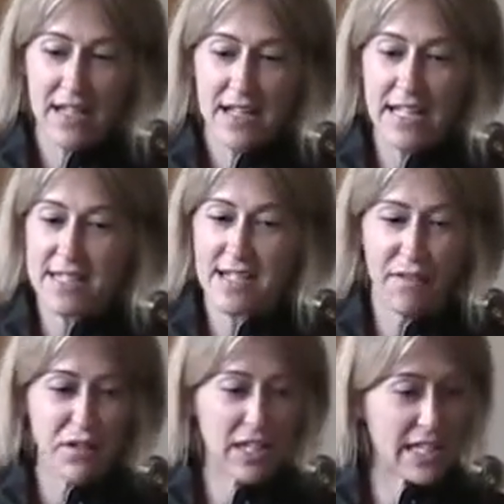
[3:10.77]
It's
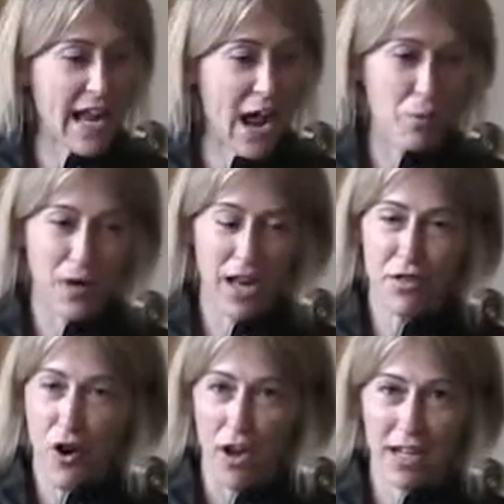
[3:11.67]
definitely not what I
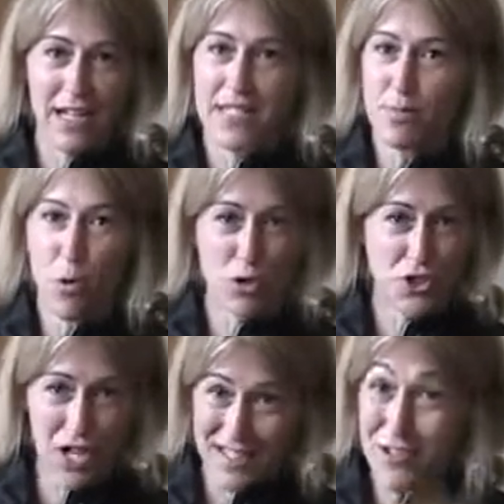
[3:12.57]
thought it. It's more
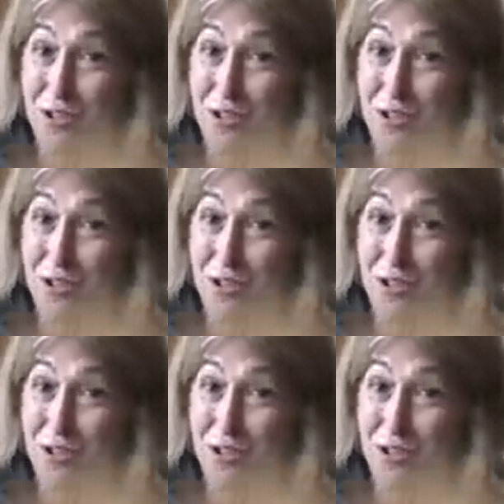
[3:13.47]
gentle